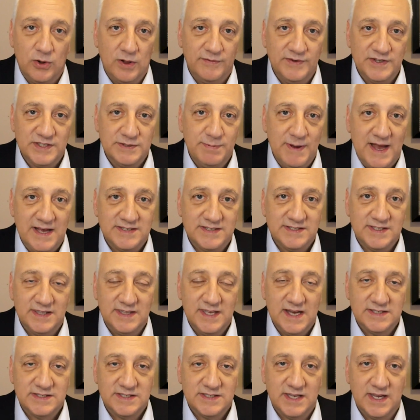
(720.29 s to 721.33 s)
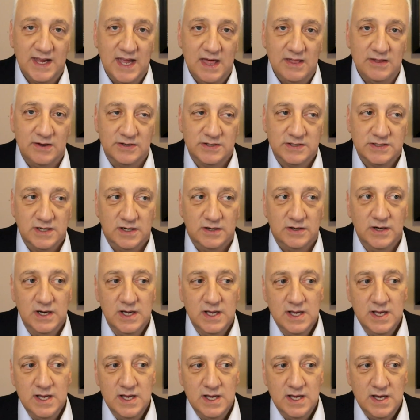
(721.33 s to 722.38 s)
and all of us passed the test together. So
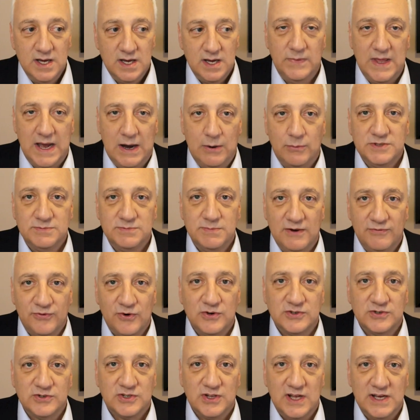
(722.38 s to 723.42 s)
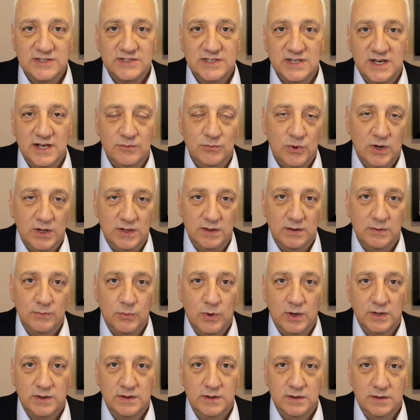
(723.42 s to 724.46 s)
that was my first lesson in what
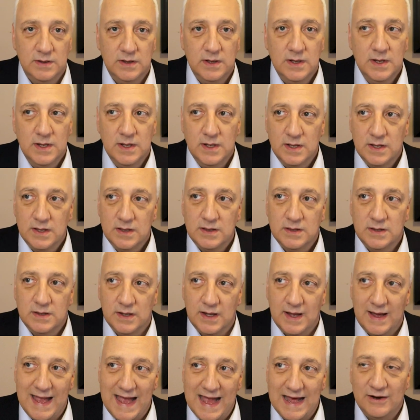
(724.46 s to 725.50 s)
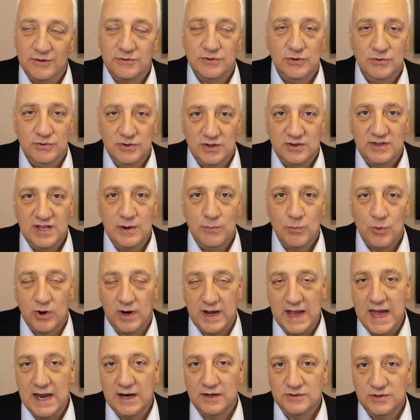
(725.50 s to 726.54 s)
what the attitude, the
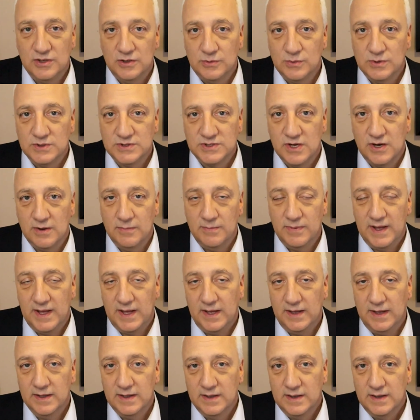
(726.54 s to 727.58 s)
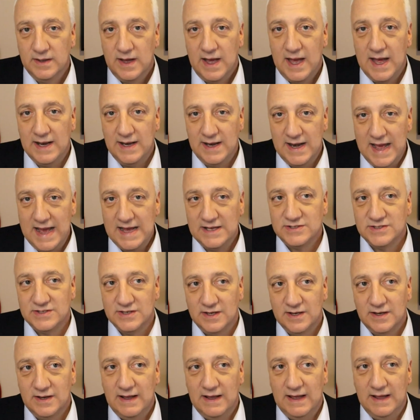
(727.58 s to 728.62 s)
teamwork attitude, was going to be at
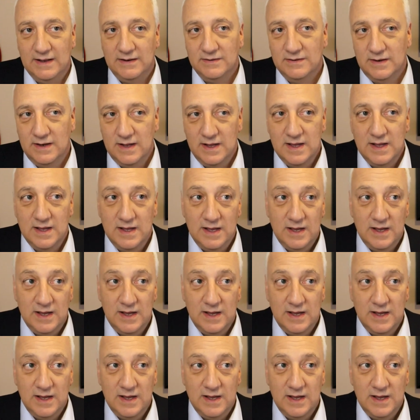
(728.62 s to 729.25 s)
NASA. And